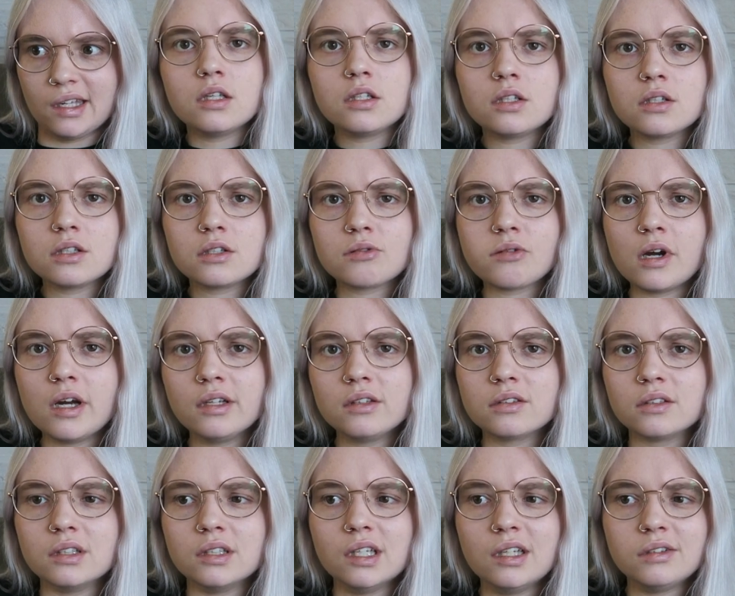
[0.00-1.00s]
he's just trying
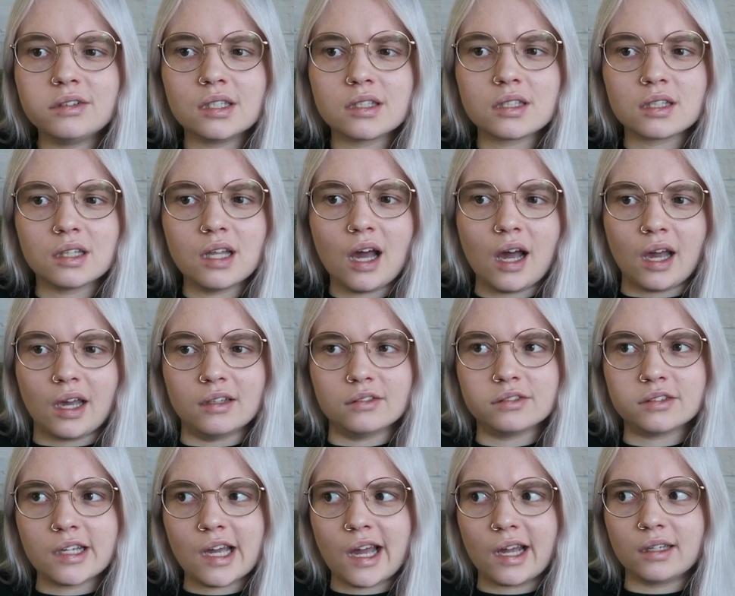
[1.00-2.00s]
to live his
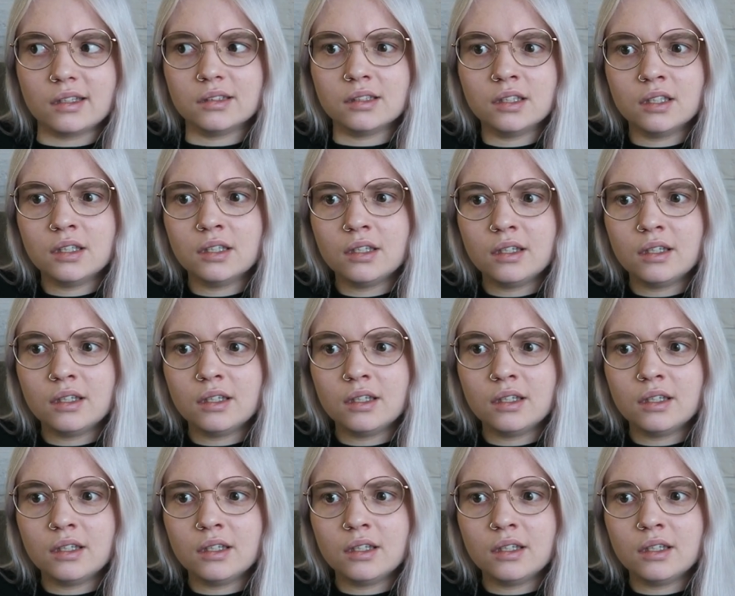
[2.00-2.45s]
life and